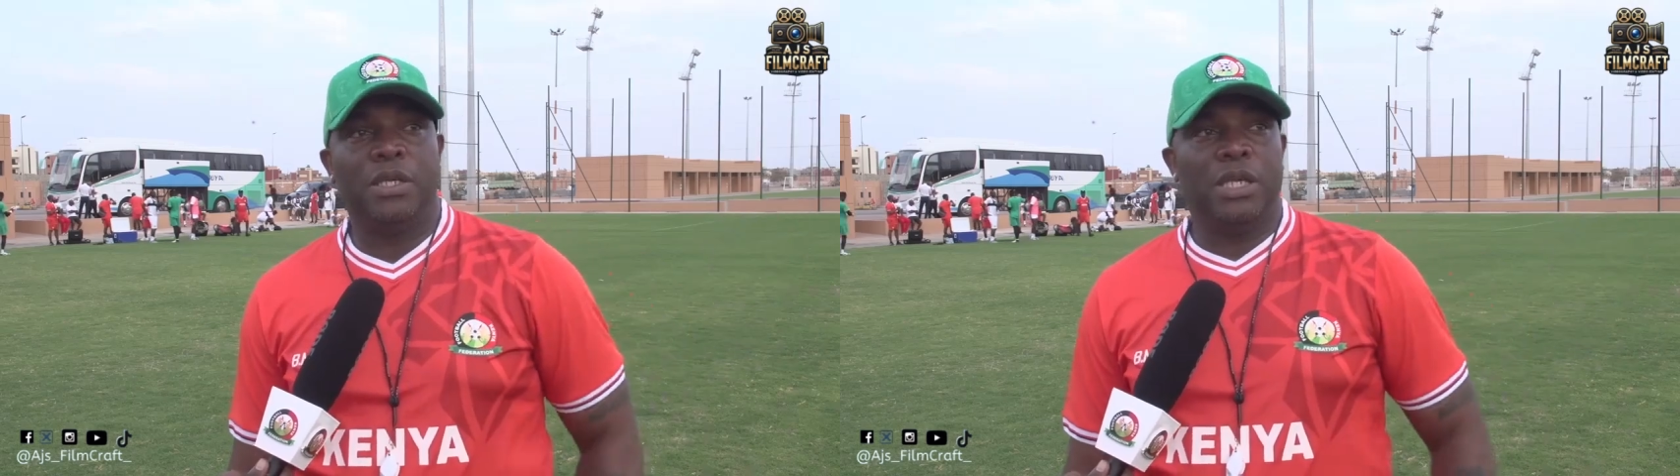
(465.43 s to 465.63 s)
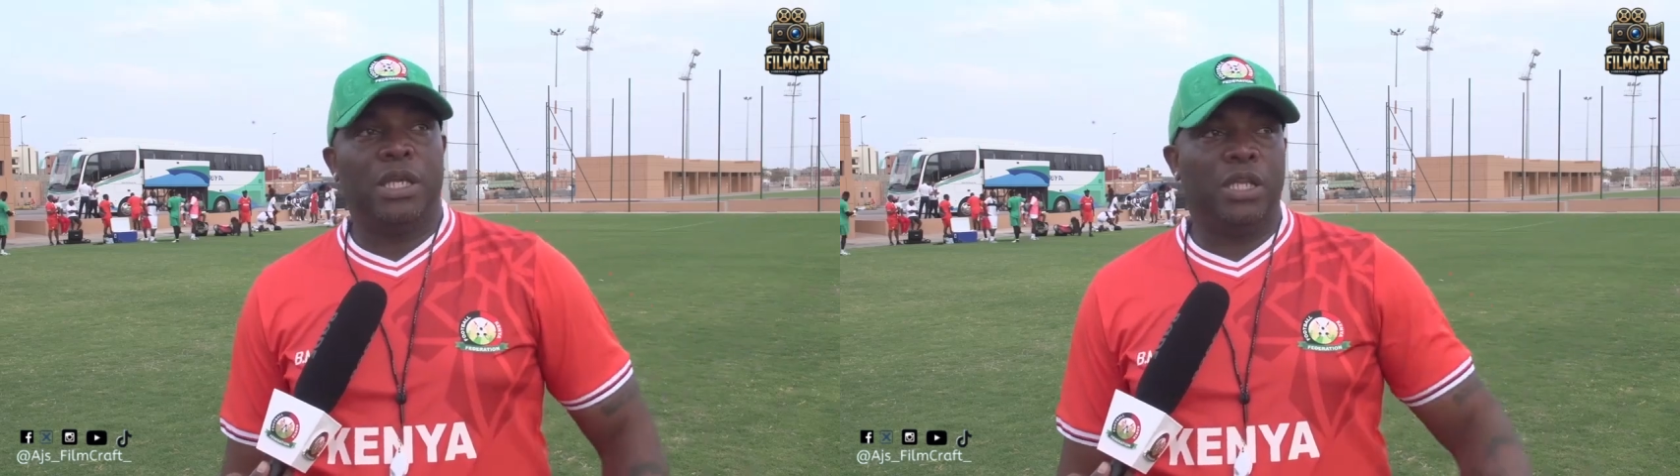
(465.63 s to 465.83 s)

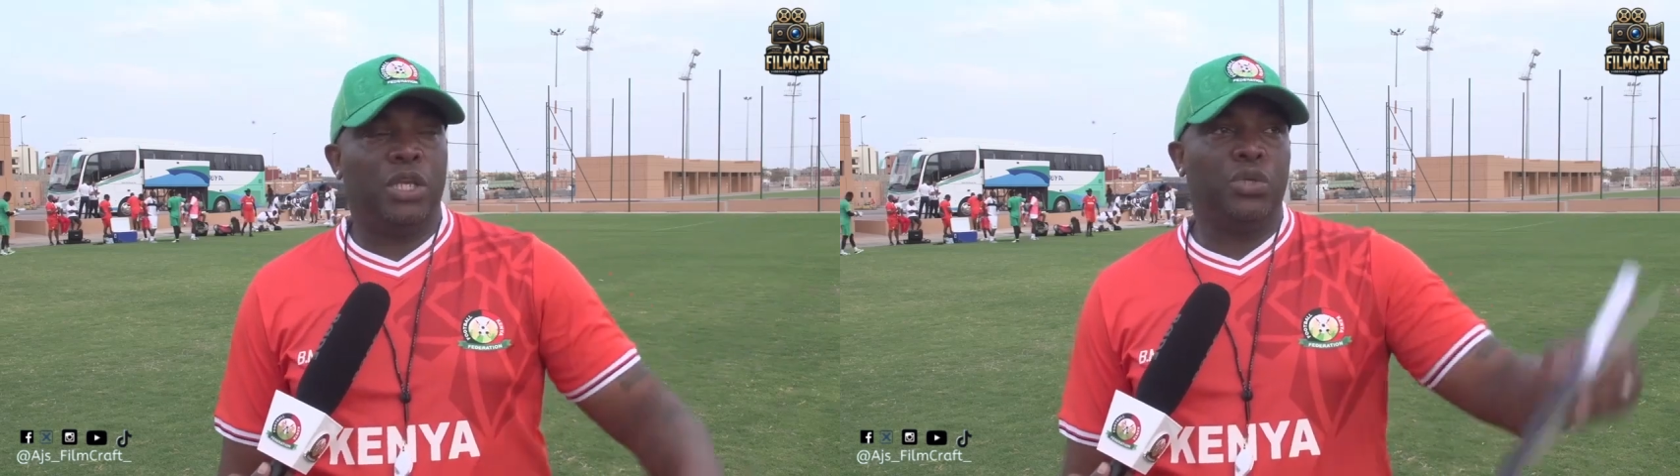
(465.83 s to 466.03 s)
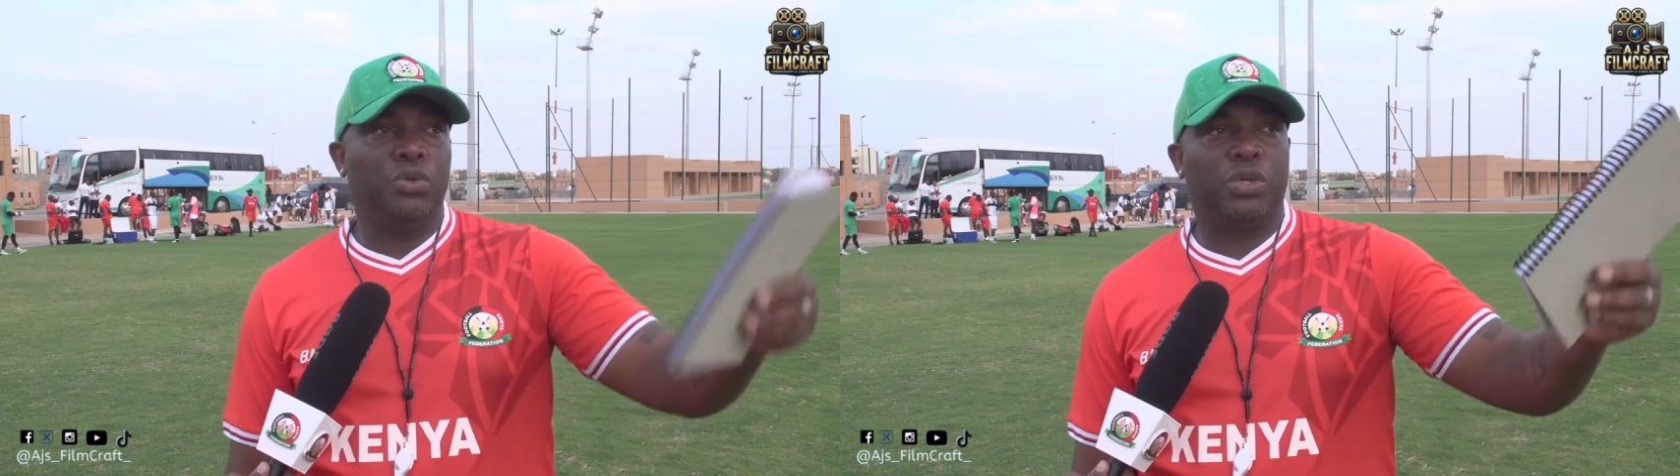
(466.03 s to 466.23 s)

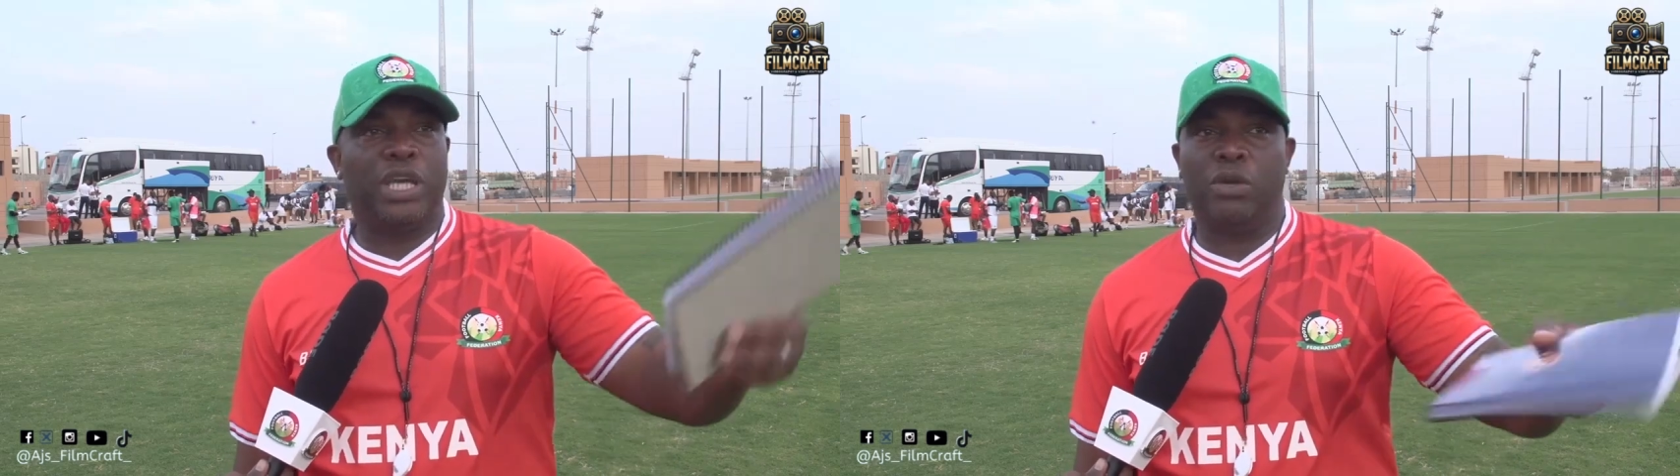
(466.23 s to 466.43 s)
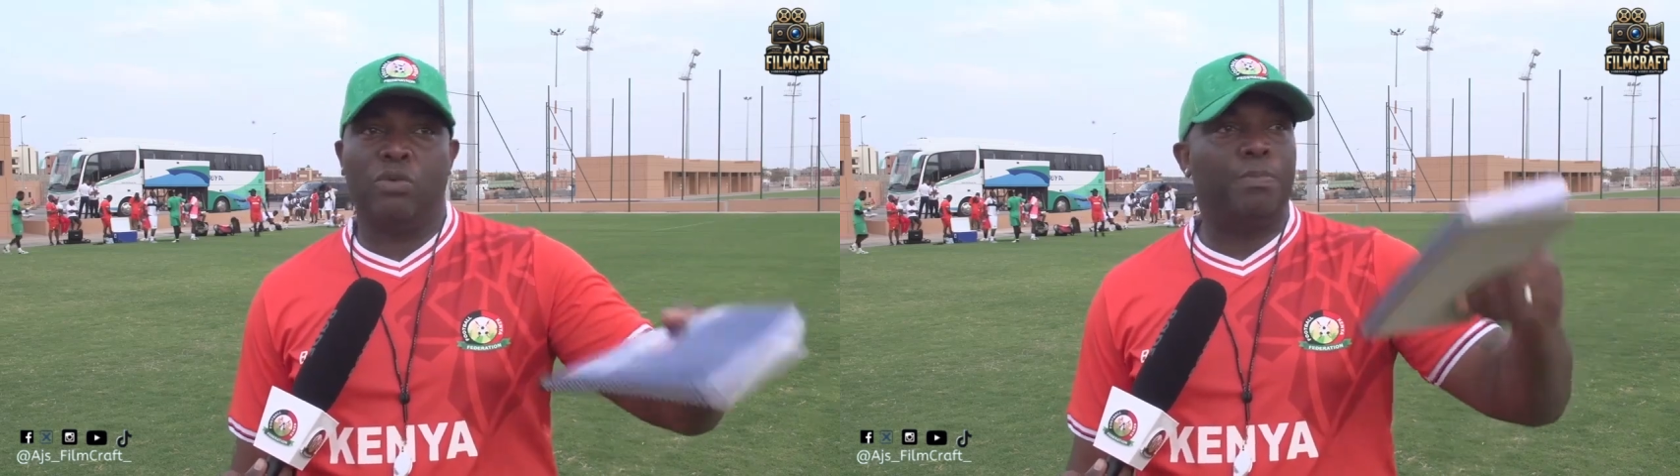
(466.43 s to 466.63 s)
the
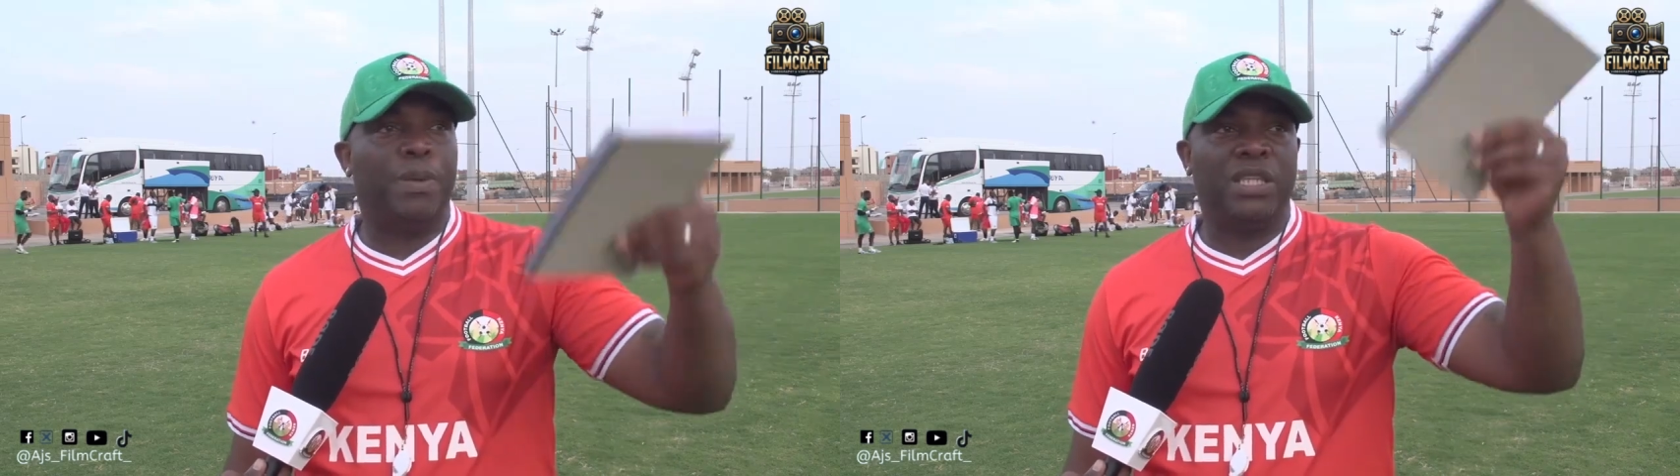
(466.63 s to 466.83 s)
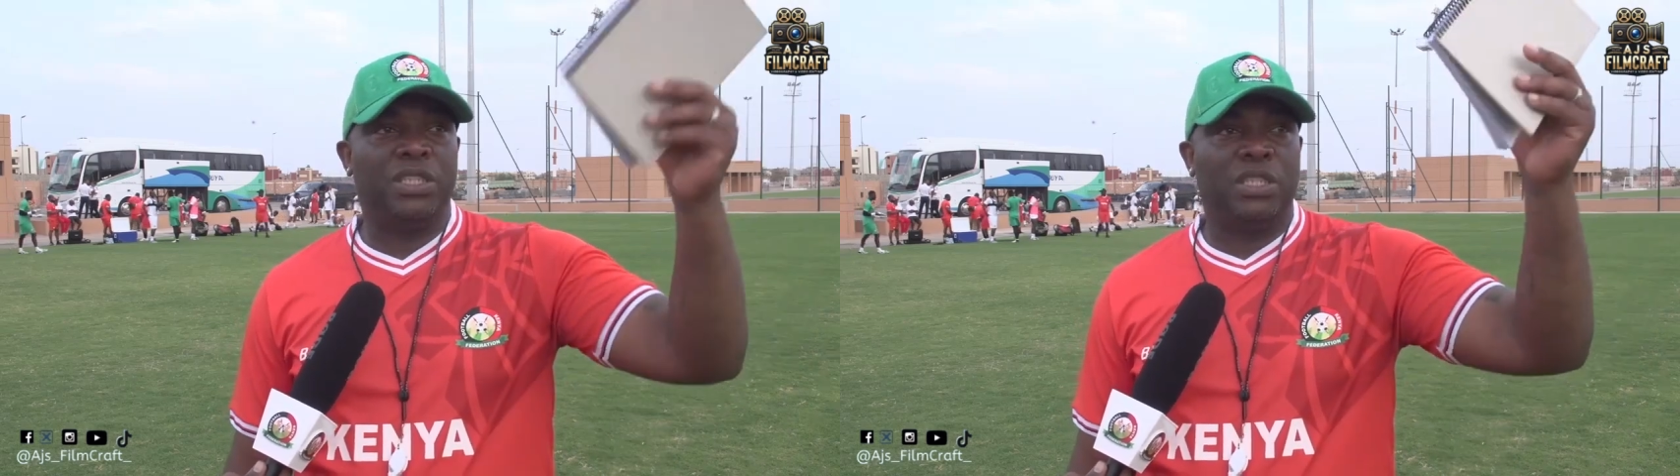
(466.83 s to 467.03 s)
UK who
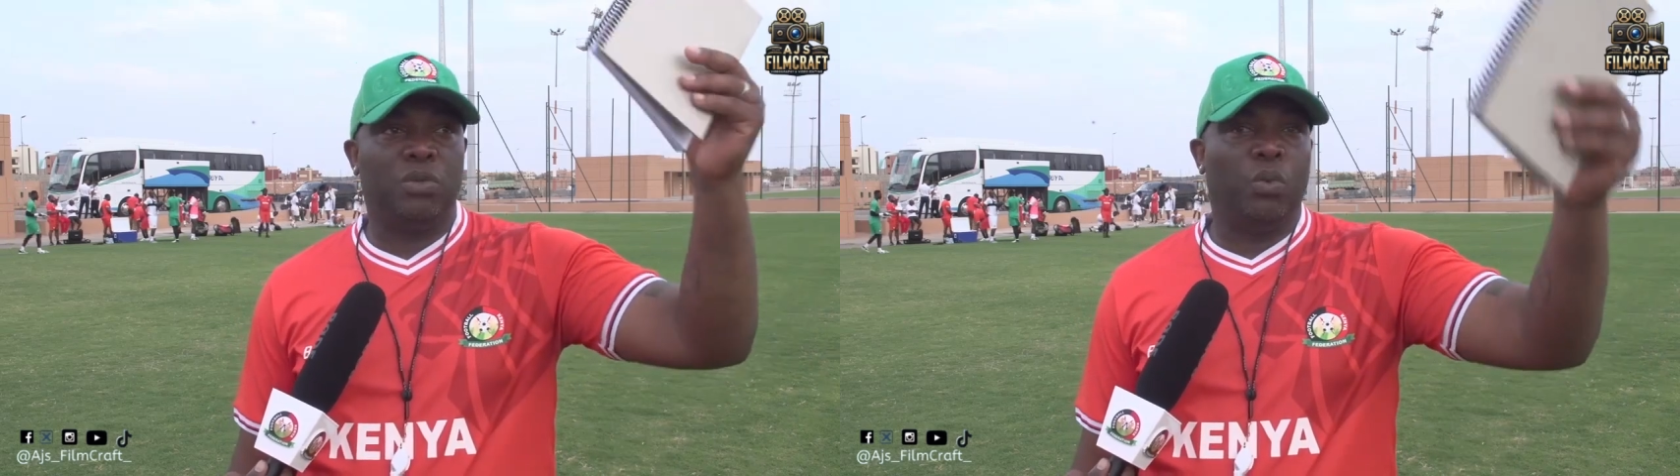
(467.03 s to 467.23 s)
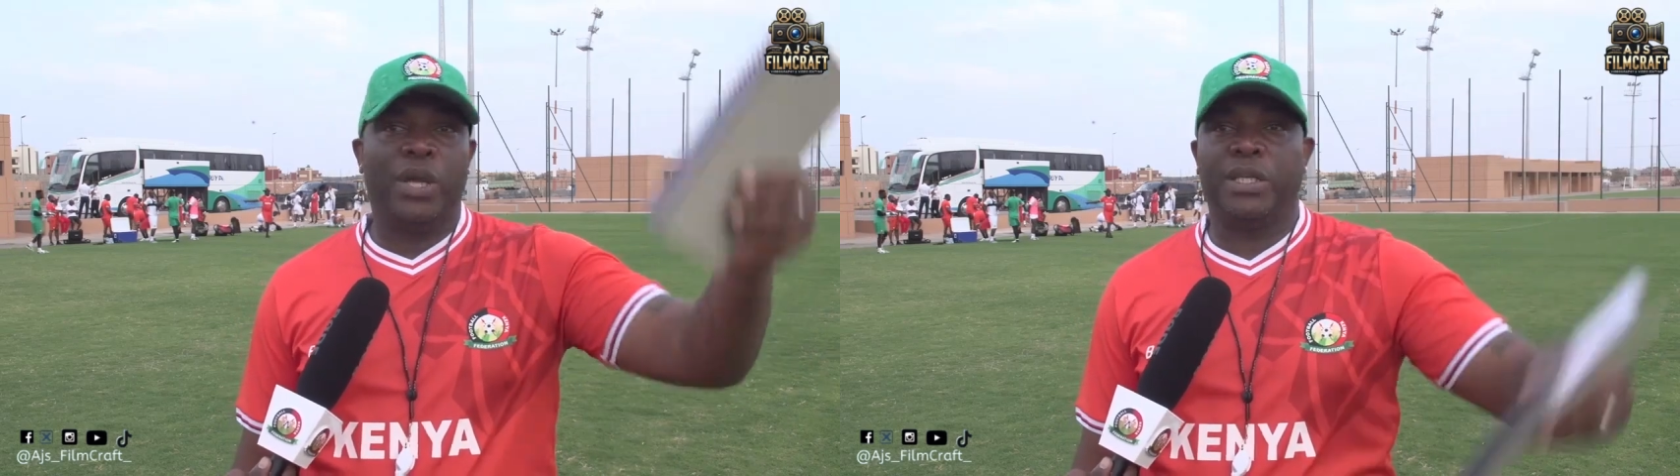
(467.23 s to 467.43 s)
plays
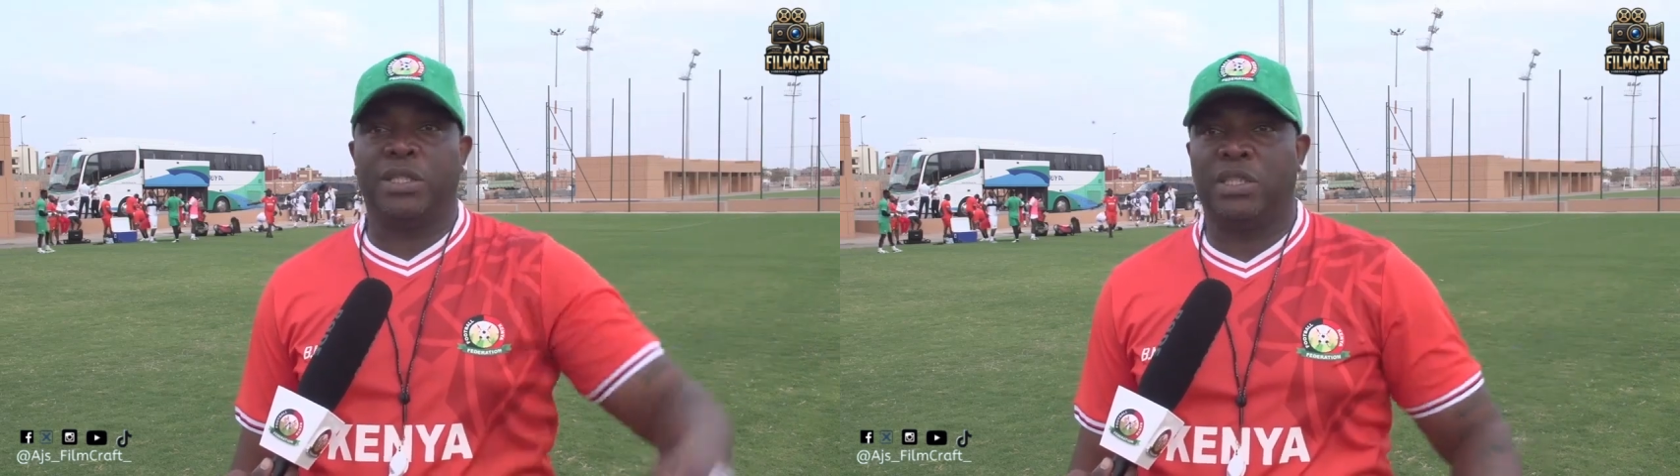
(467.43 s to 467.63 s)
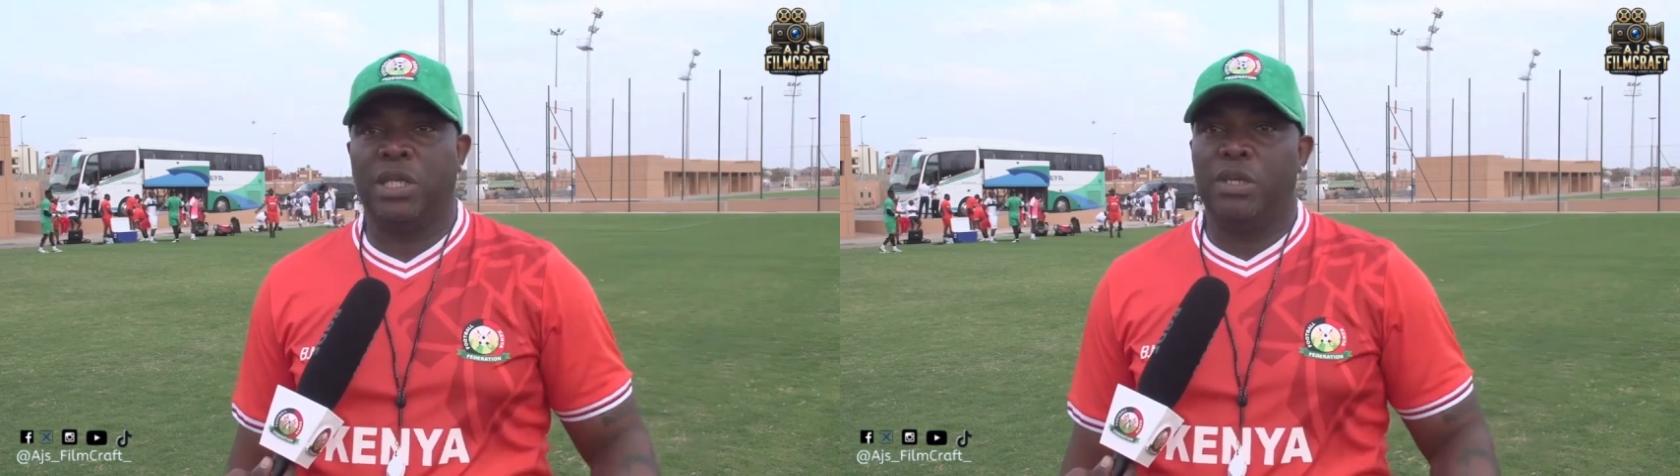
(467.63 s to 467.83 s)
in
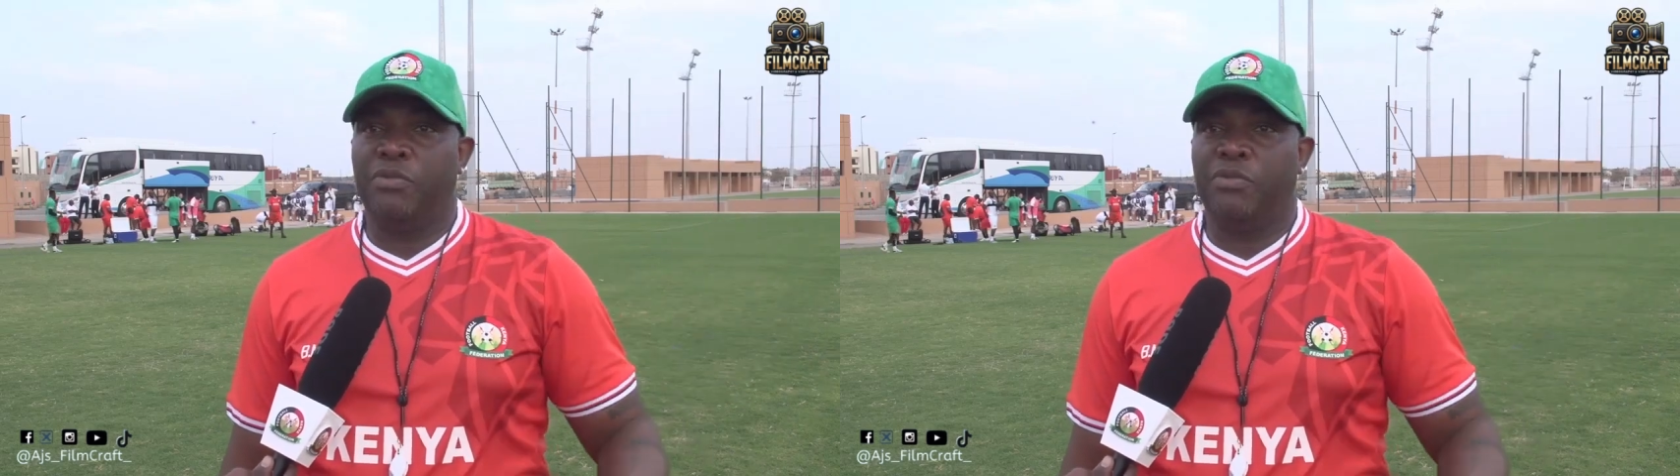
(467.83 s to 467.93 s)
Wales,